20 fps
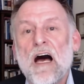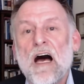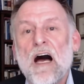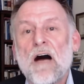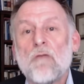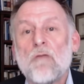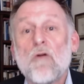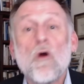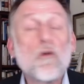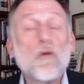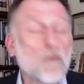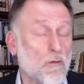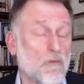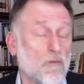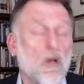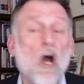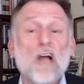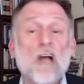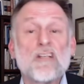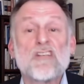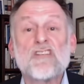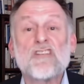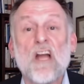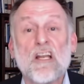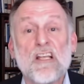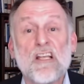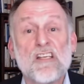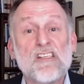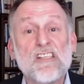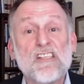Um, God is
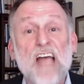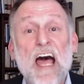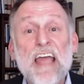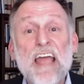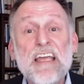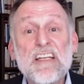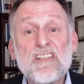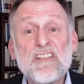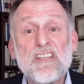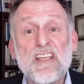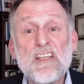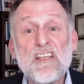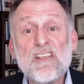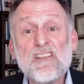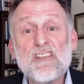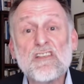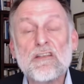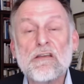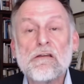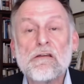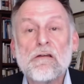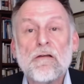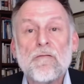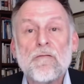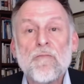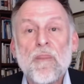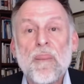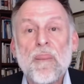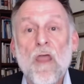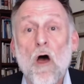not a scientist
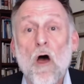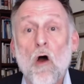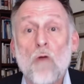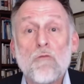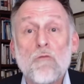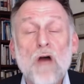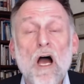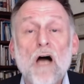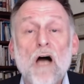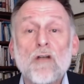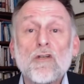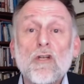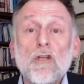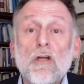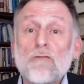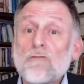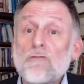uh, uh,